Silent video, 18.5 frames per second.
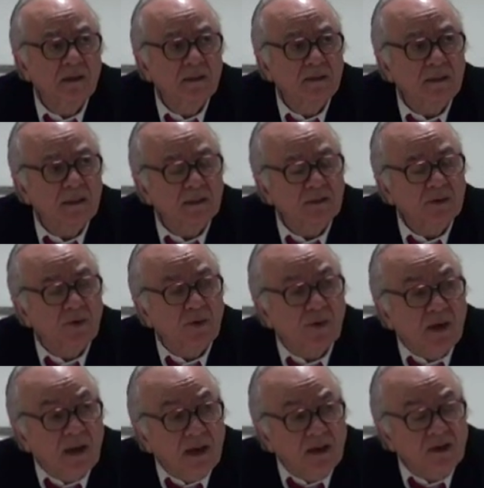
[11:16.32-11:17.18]
that
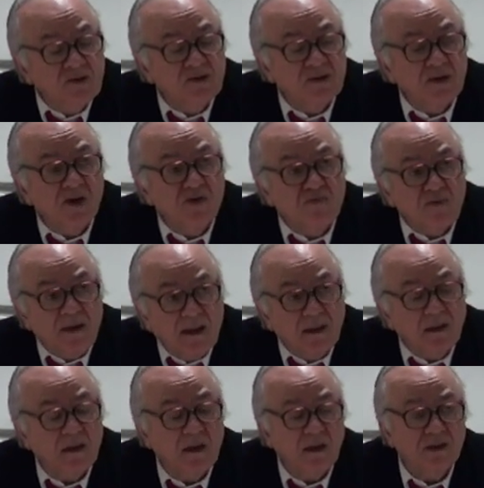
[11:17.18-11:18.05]
creates a
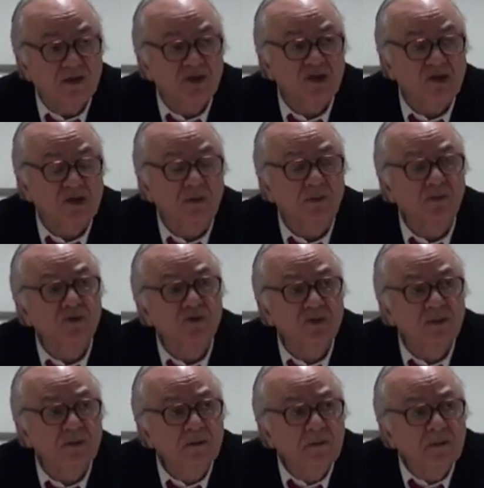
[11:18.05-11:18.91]
radical
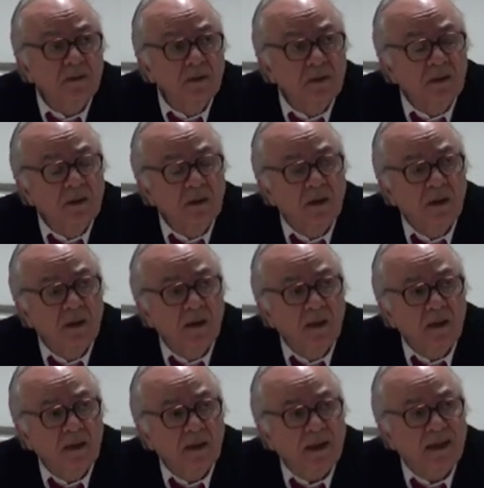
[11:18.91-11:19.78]
exclusion
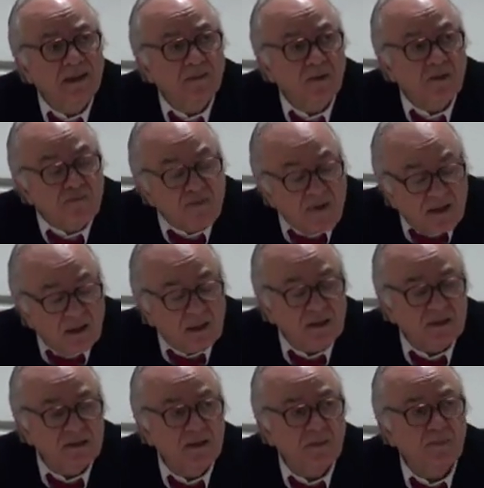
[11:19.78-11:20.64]
and a
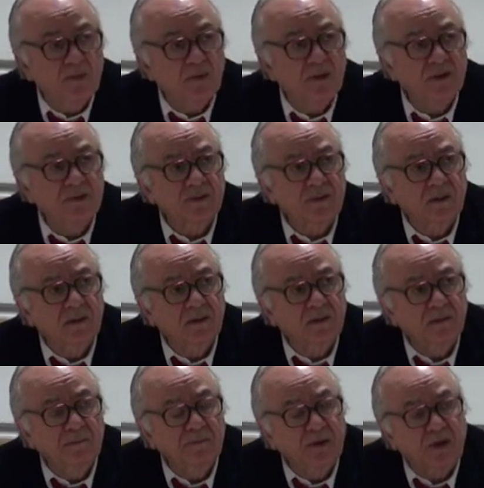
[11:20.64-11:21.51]
radical separation
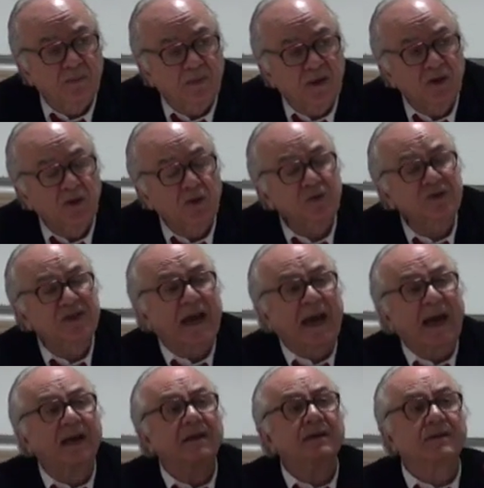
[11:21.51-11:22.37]
between those
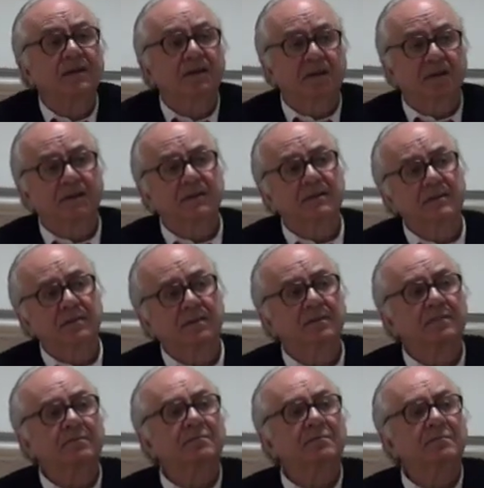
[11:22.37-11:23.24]
entities,
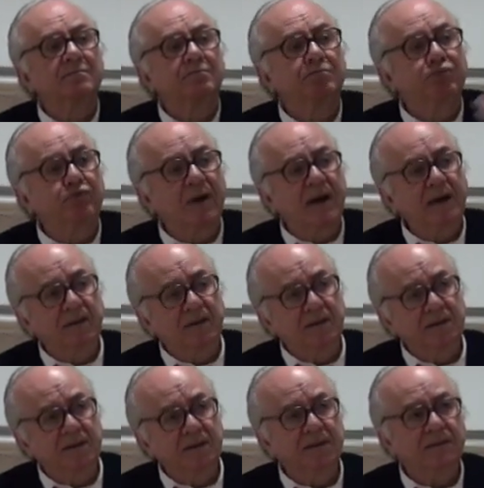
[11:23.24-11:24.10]

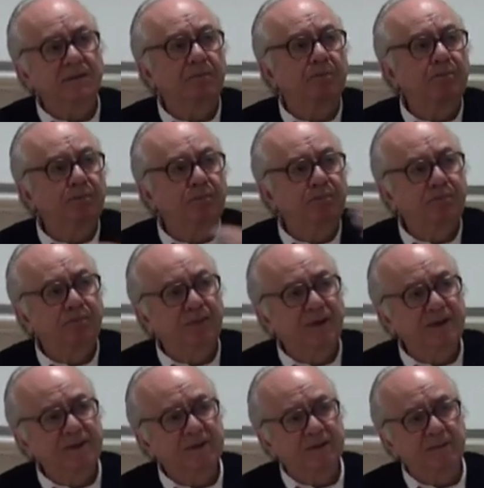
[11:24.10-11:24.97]
practices,
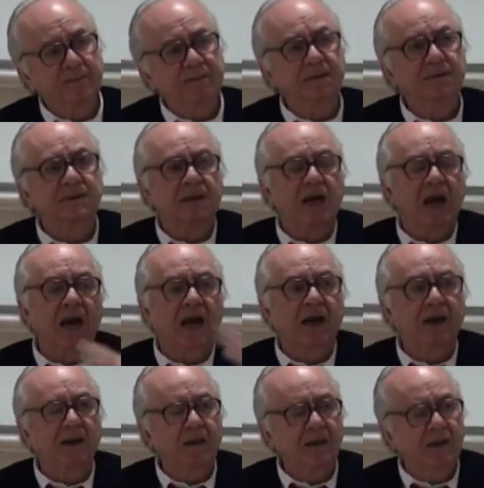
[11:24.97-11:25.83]
principles,
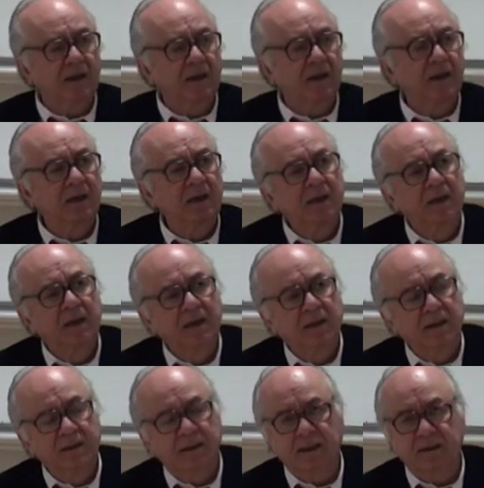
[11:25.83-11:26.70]
idea
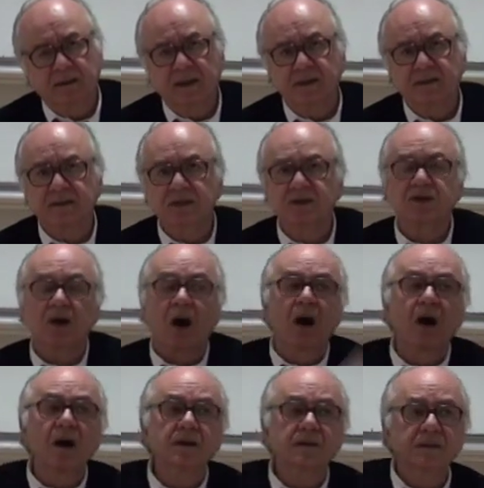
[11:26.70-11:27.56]
that exist
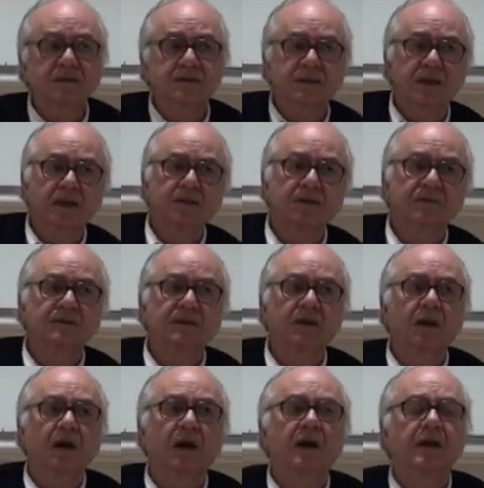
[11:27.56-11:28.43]
on this side of
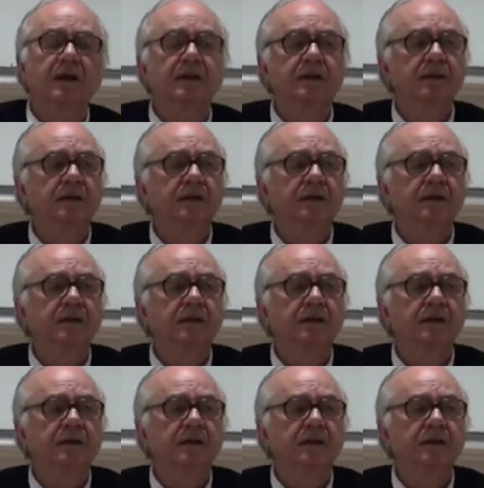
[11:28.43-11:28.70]
the line